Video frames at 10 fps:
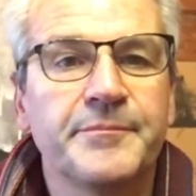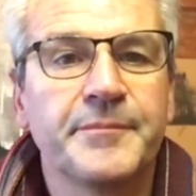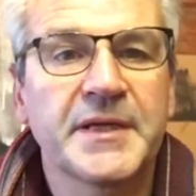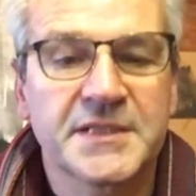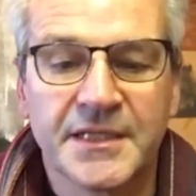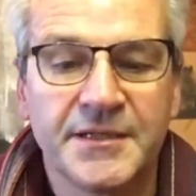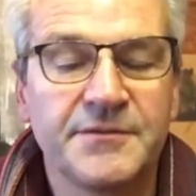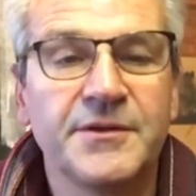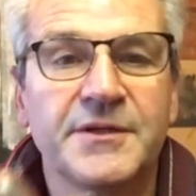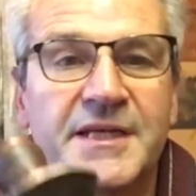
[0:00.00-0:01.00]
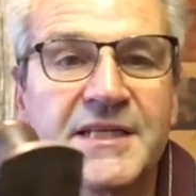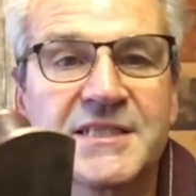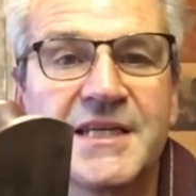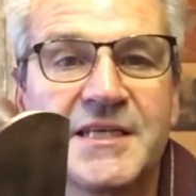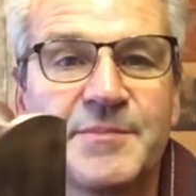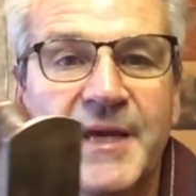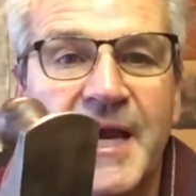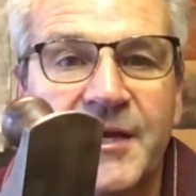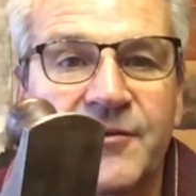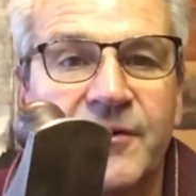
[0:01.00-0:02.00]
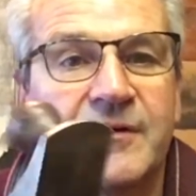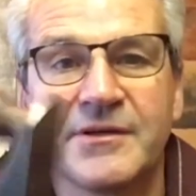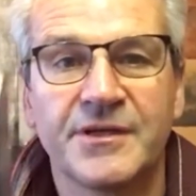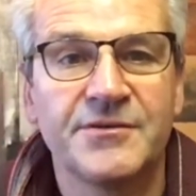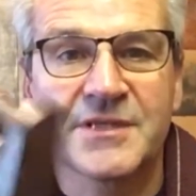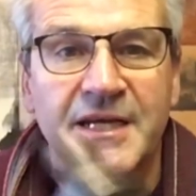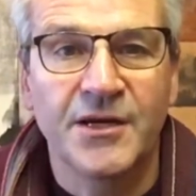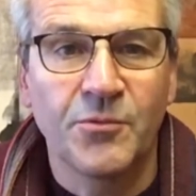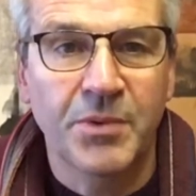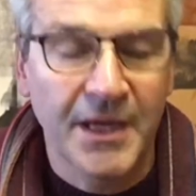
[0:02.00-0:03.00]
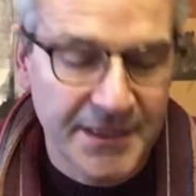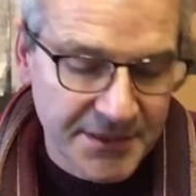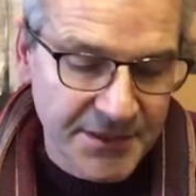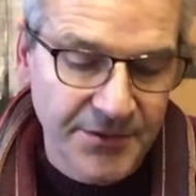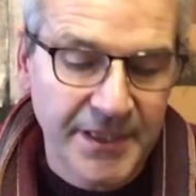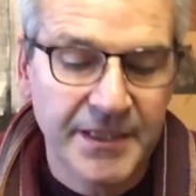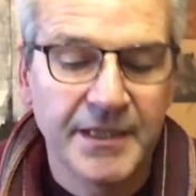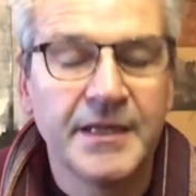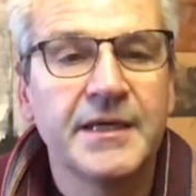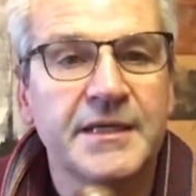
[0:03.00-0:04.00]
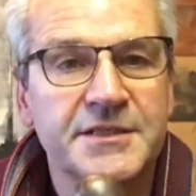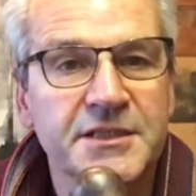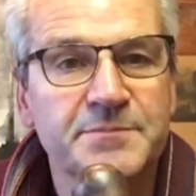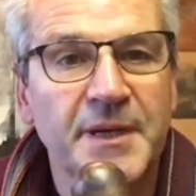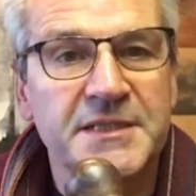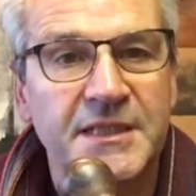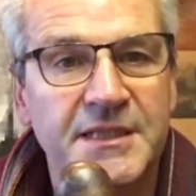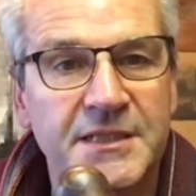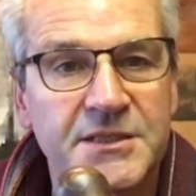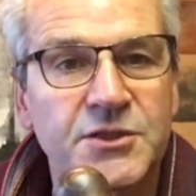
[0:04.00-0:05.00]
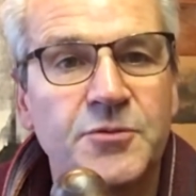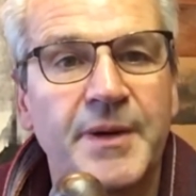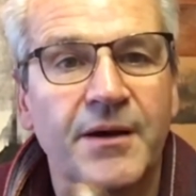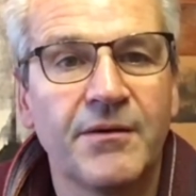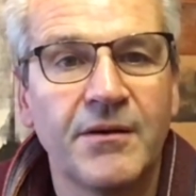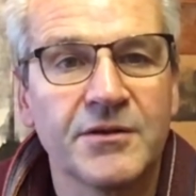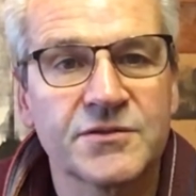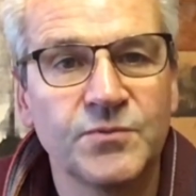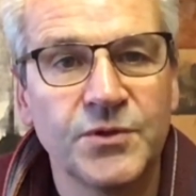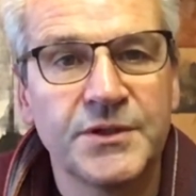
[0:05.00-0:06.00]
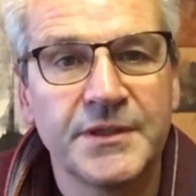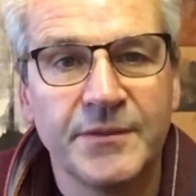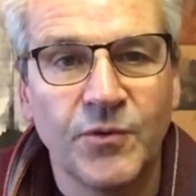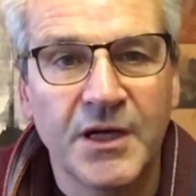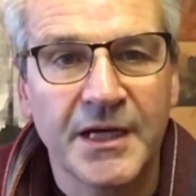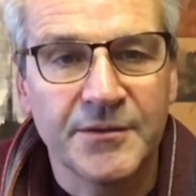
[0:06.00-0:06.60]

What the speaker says: Basically it doesn't need to be accurate. You can use any old plane to do it. It's just basically going to scoop out lots of wood in one go.